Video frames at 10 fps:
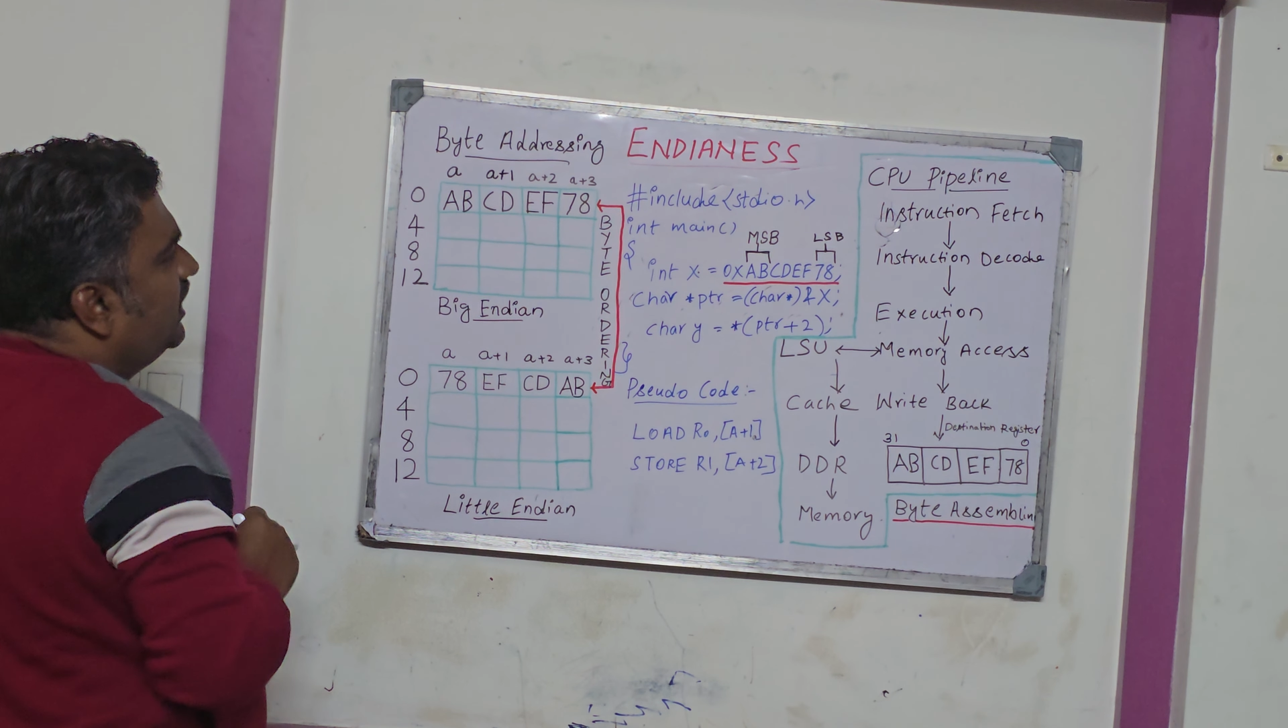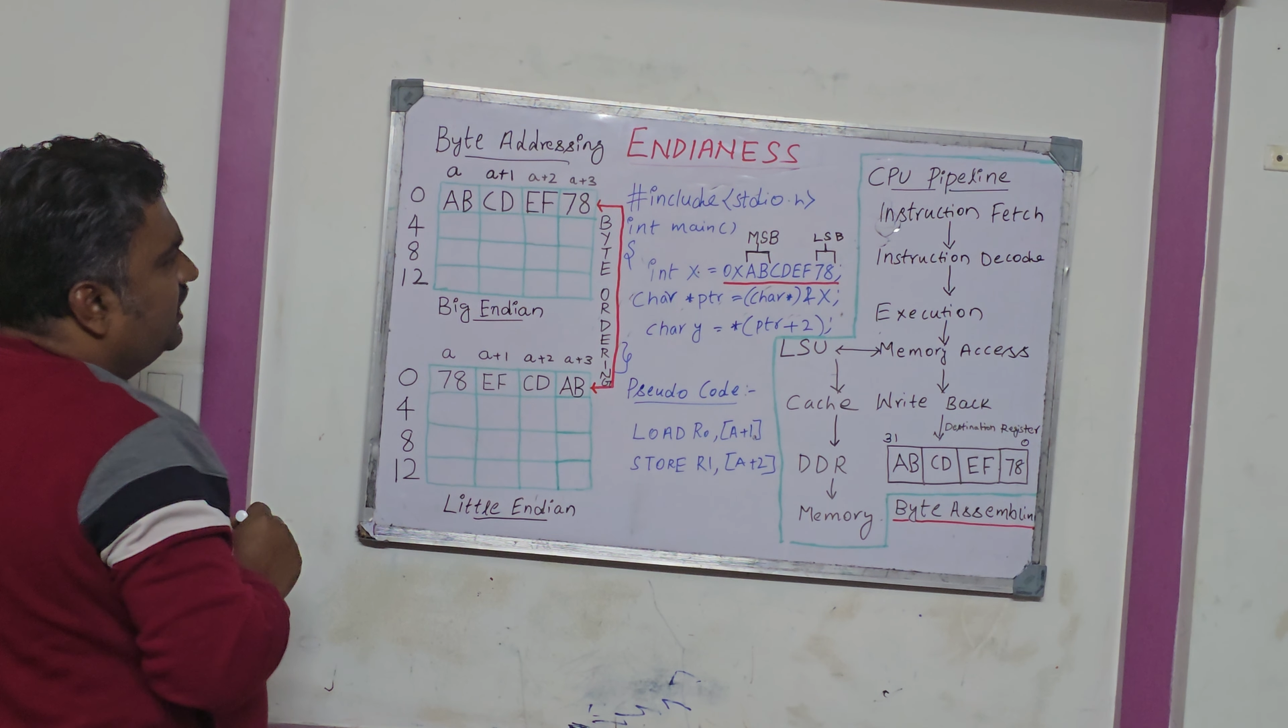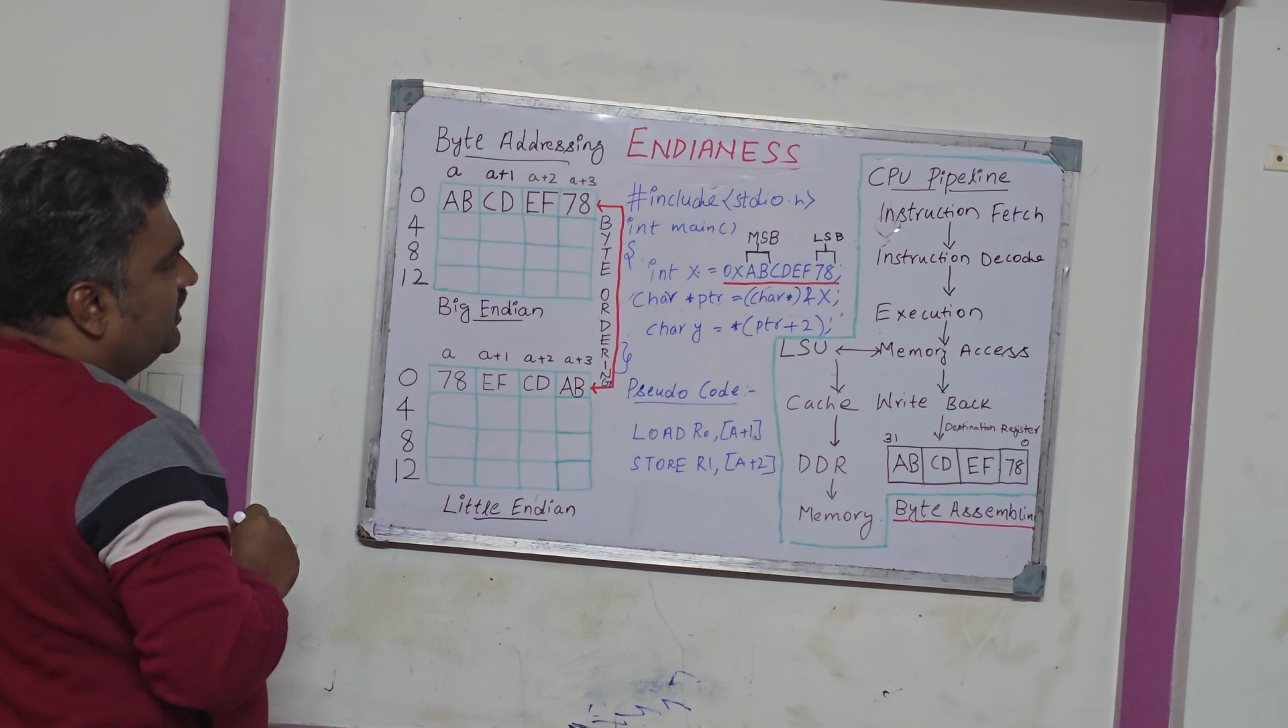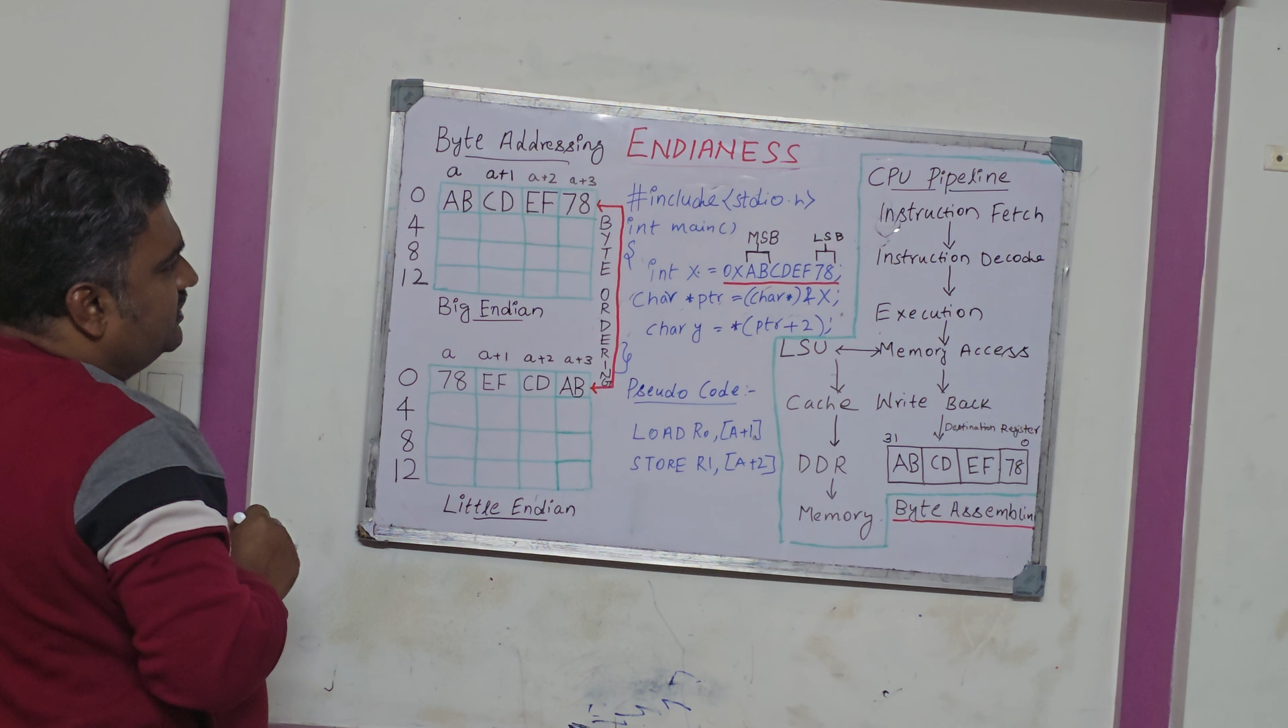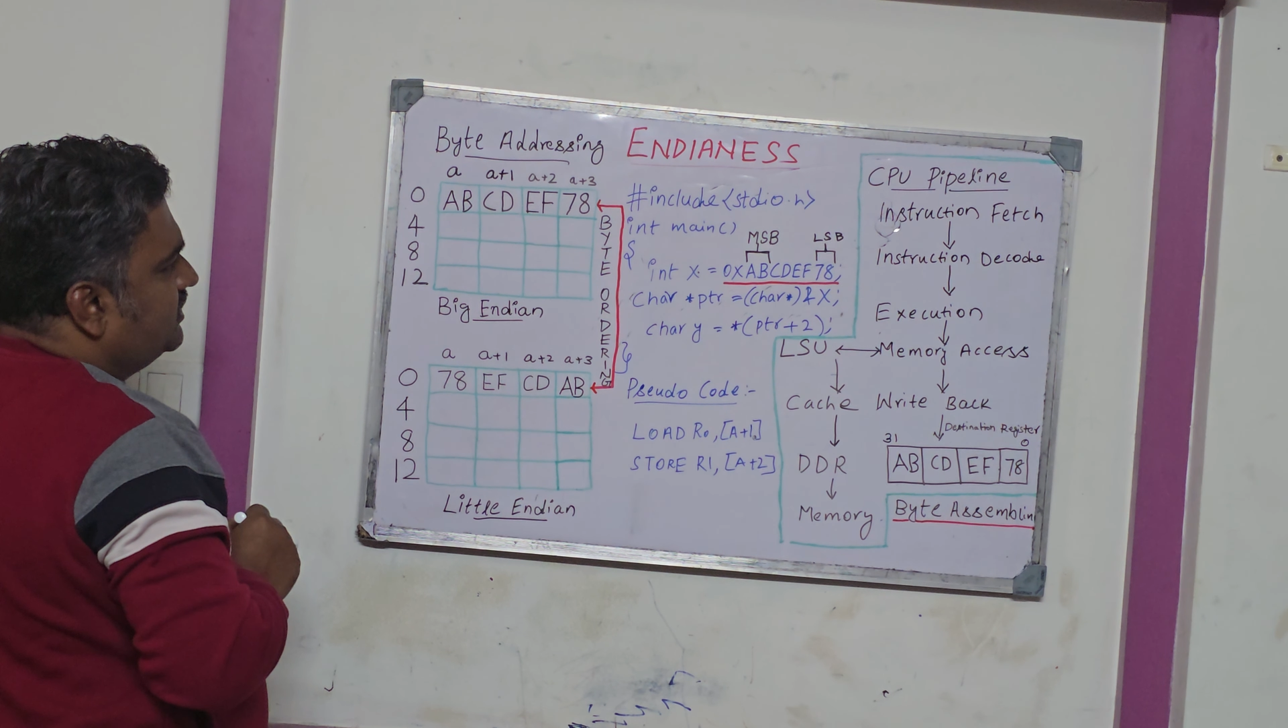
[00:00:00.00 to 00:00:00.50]

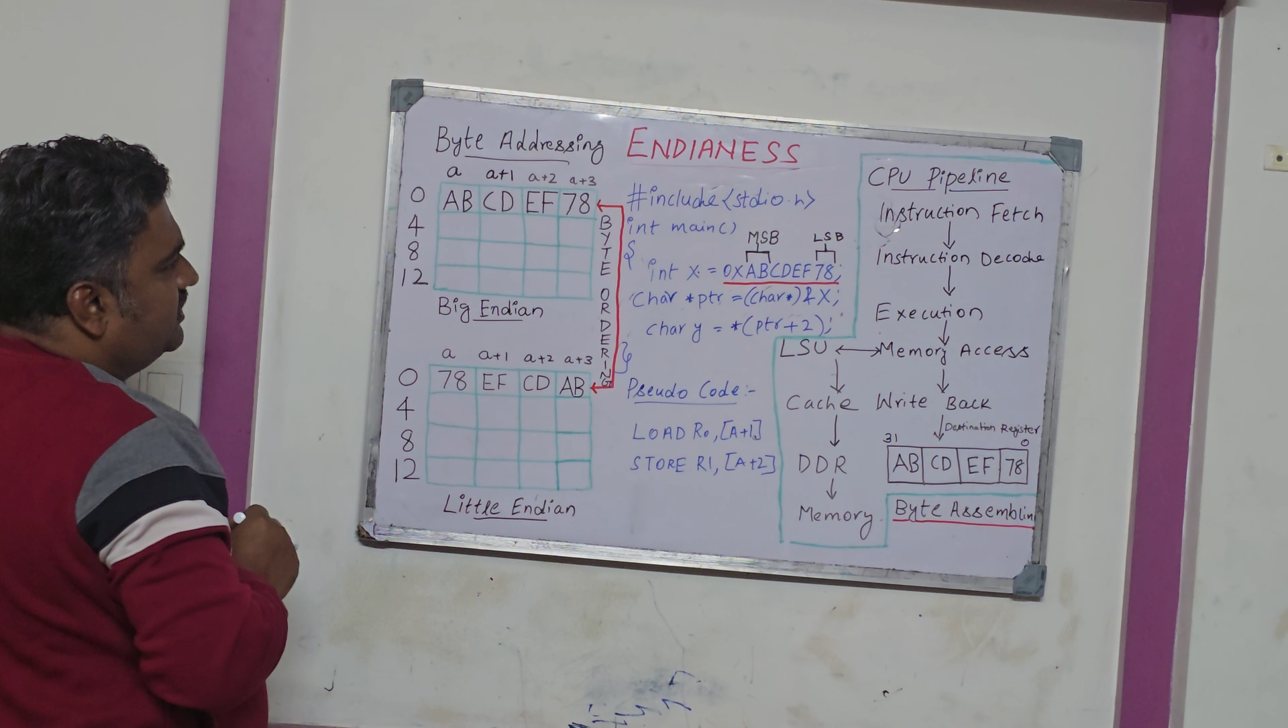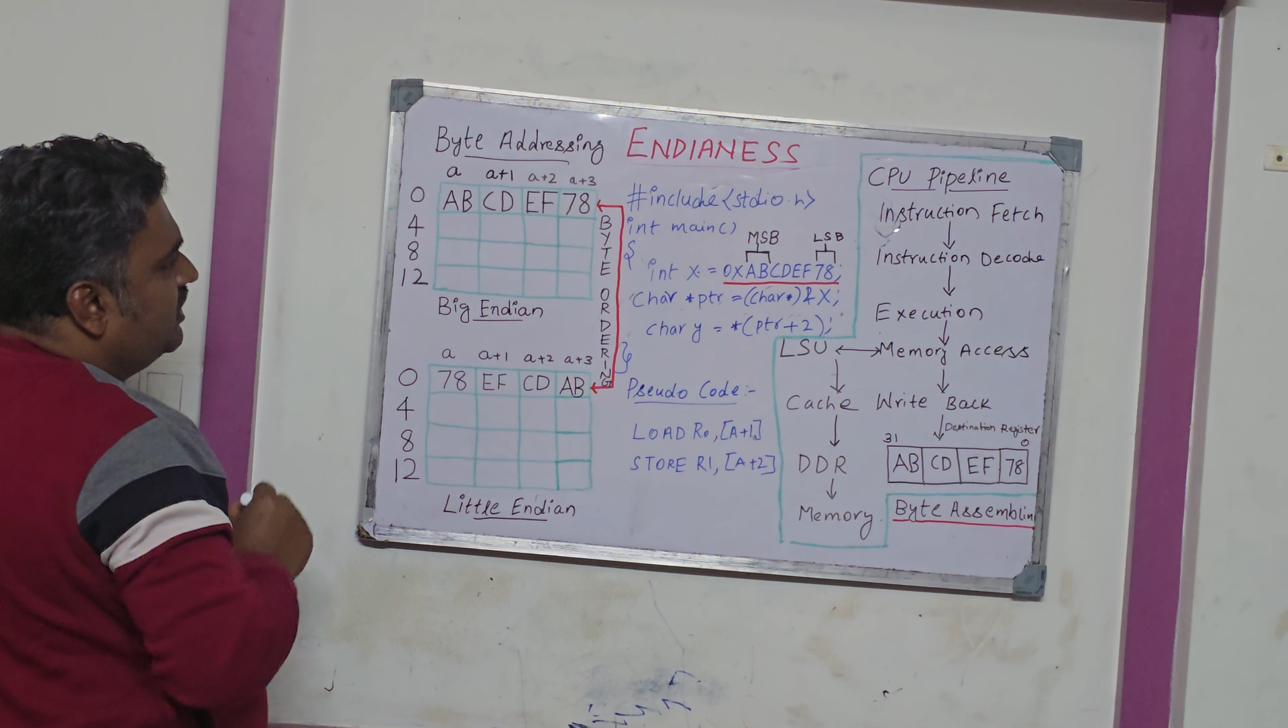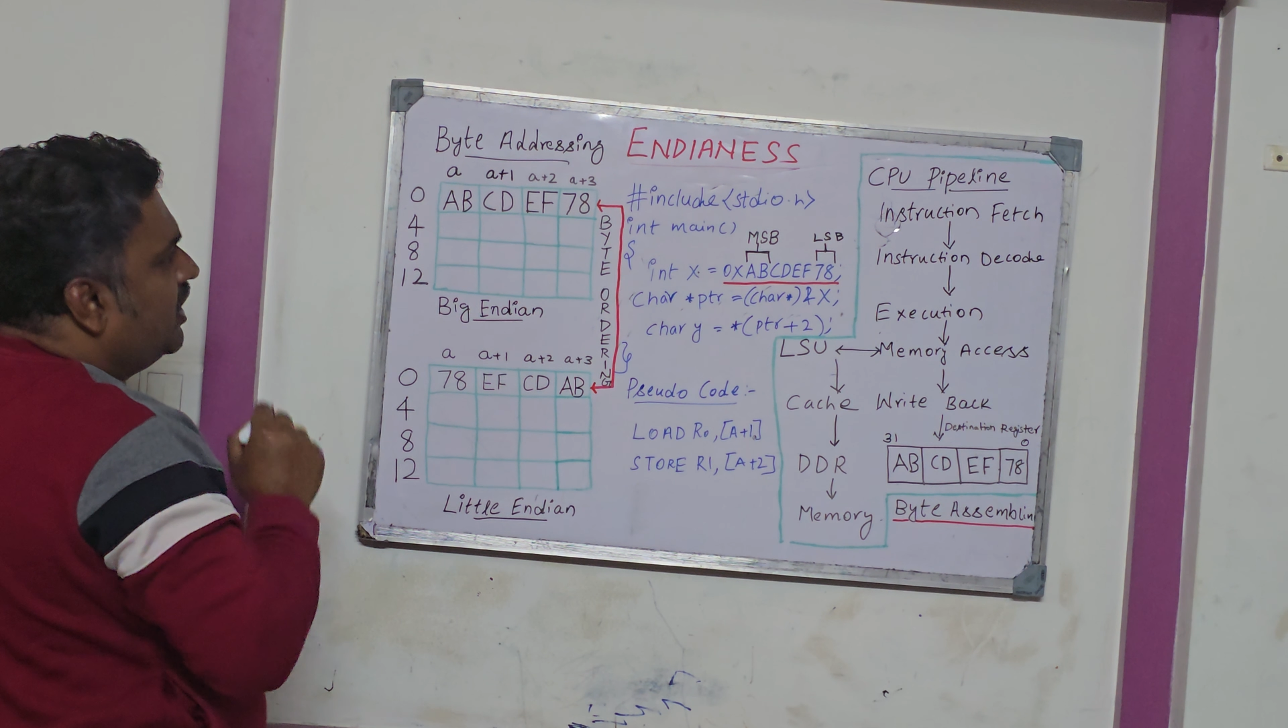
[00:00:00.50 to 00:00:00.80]
address.